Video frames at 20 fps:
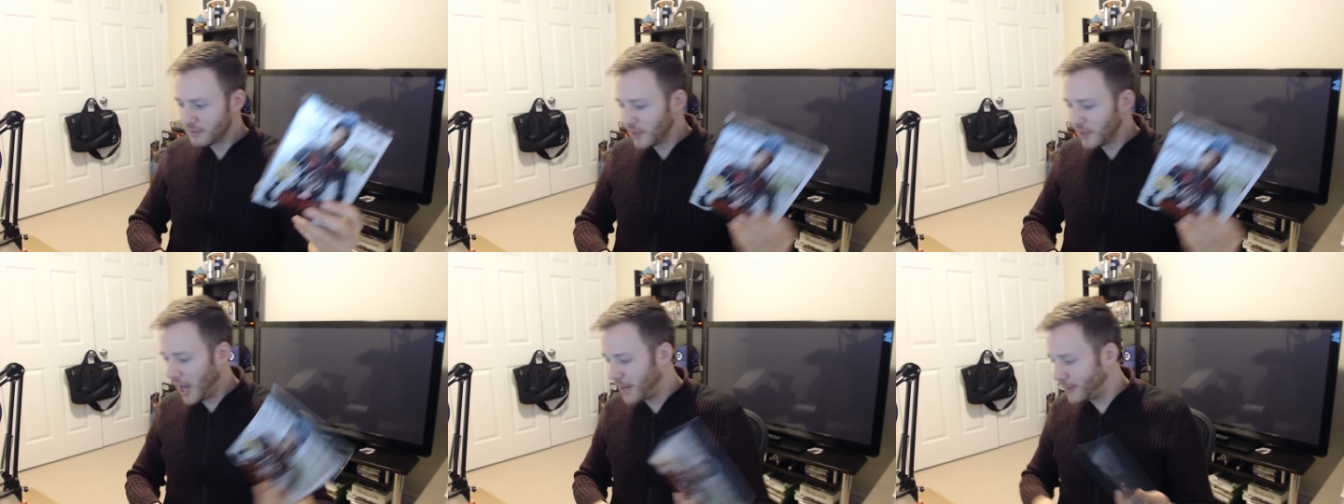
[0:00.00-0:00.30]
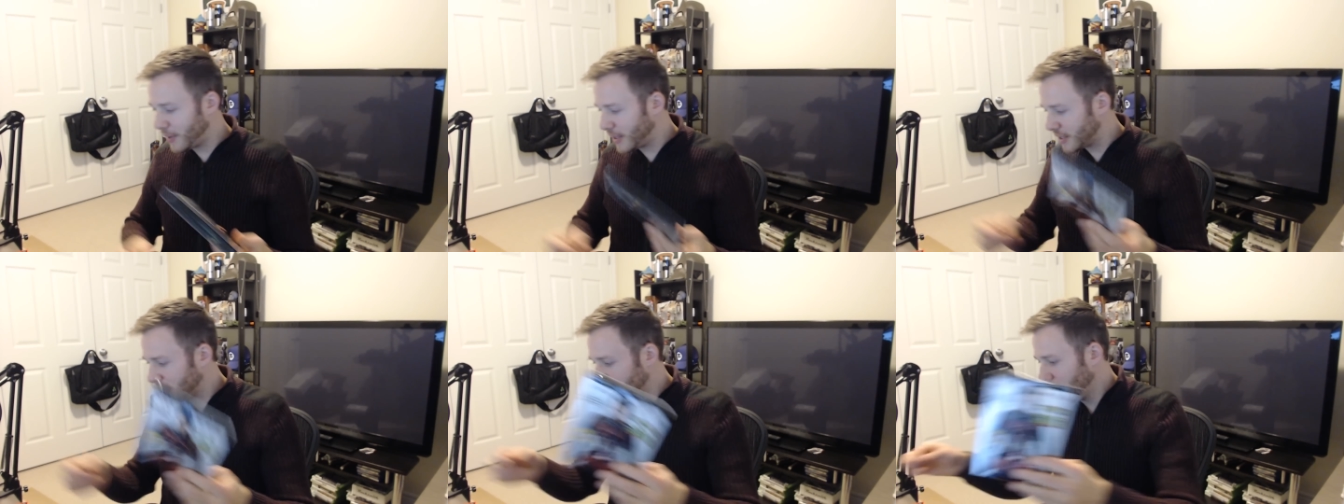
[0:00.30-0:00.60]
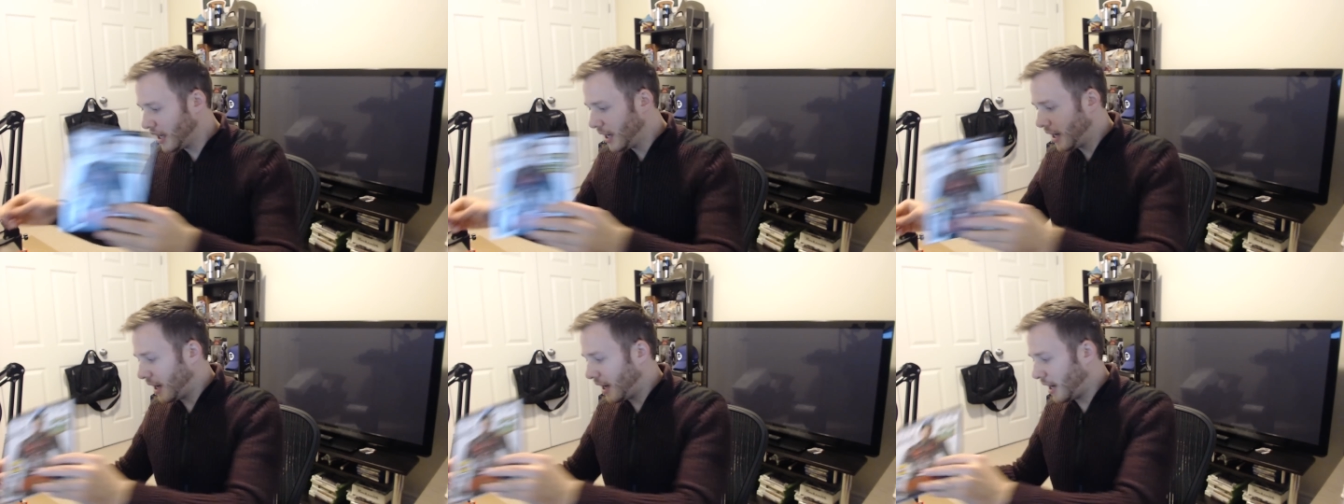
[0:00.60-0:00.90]
Anyways,
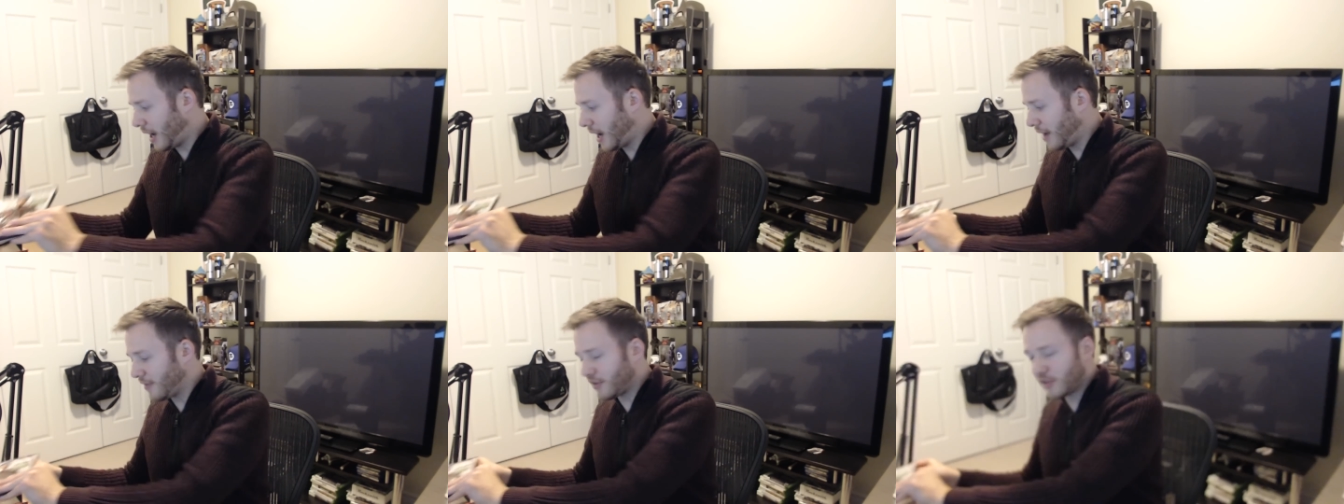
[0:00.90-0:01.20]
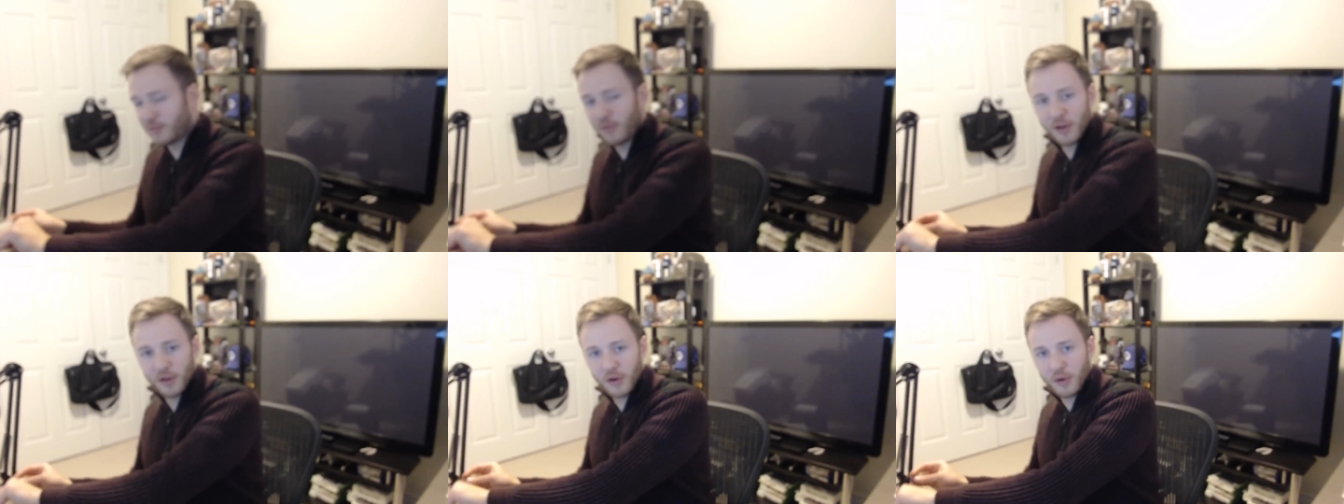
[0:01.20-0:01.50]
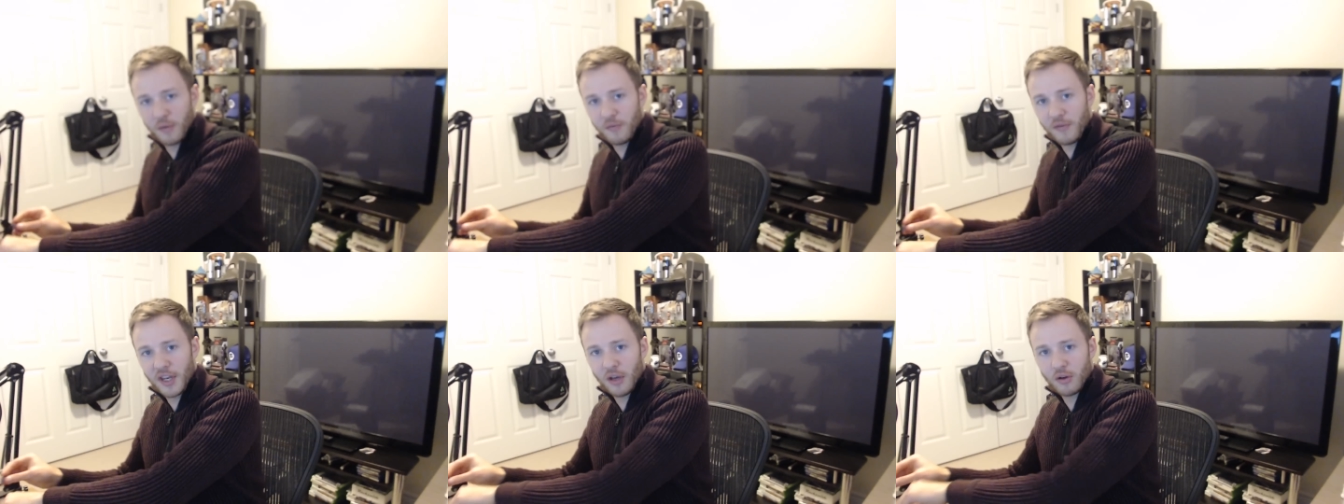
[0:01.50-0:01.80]
uh, I have some other
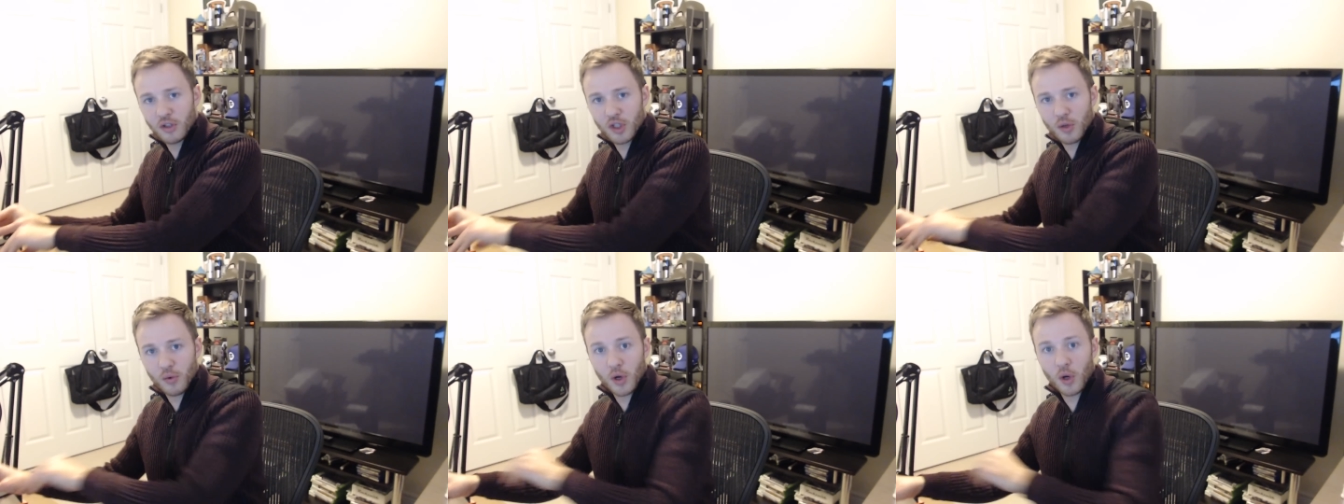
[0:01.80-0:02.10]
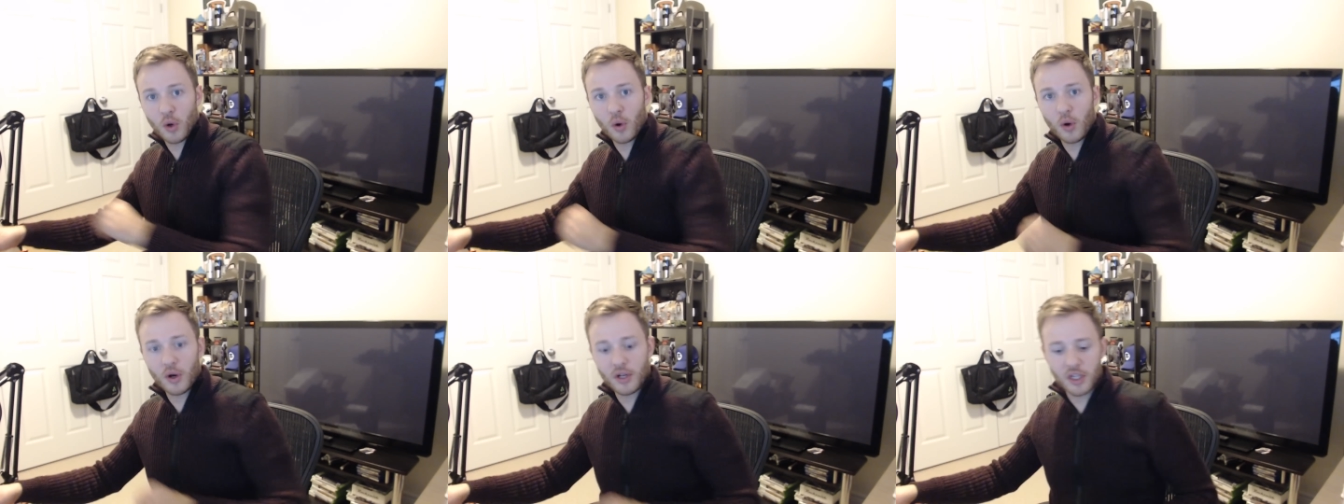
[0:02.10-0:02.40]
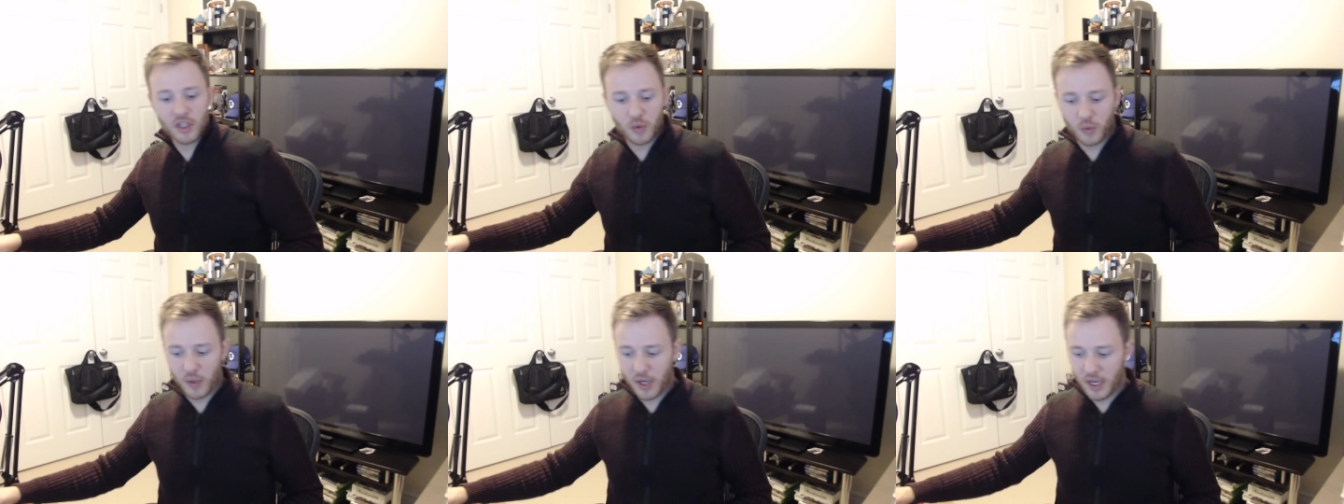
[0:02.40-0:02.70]
videos to record
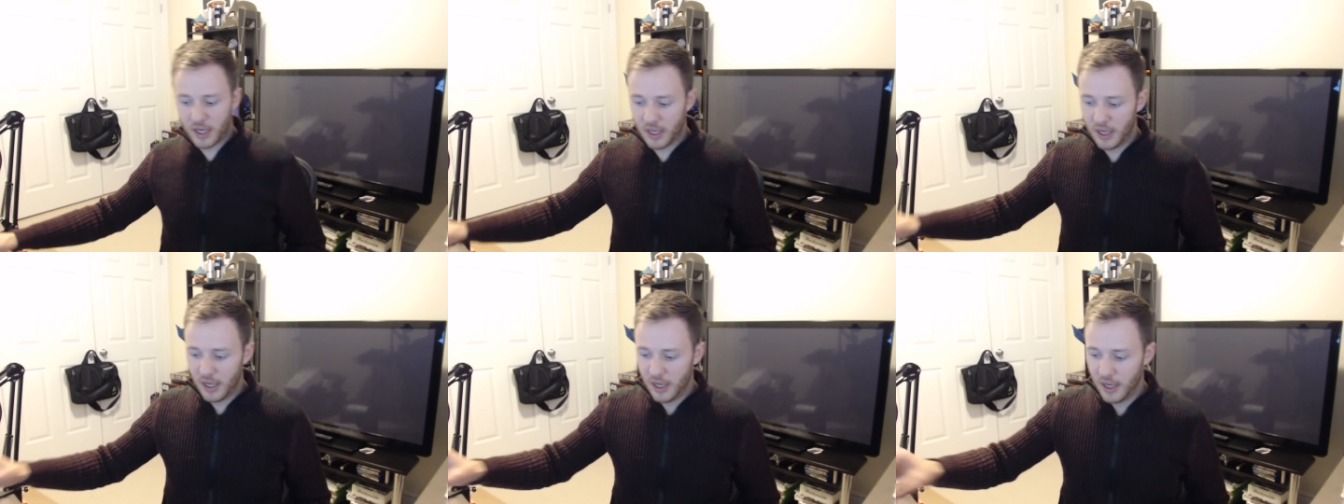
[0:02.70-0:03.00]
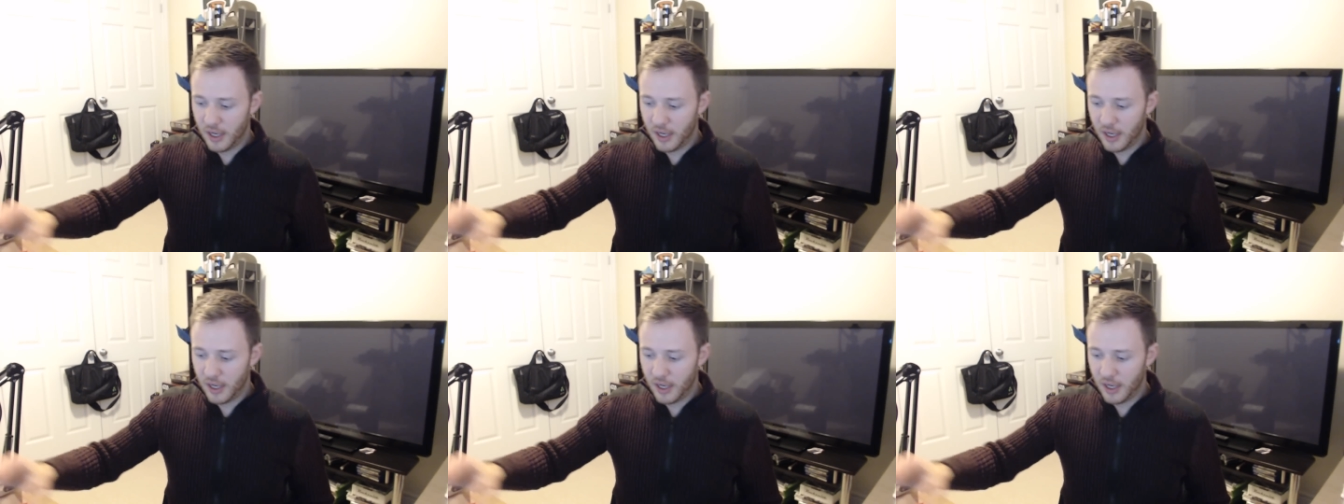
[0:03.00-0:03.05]
this week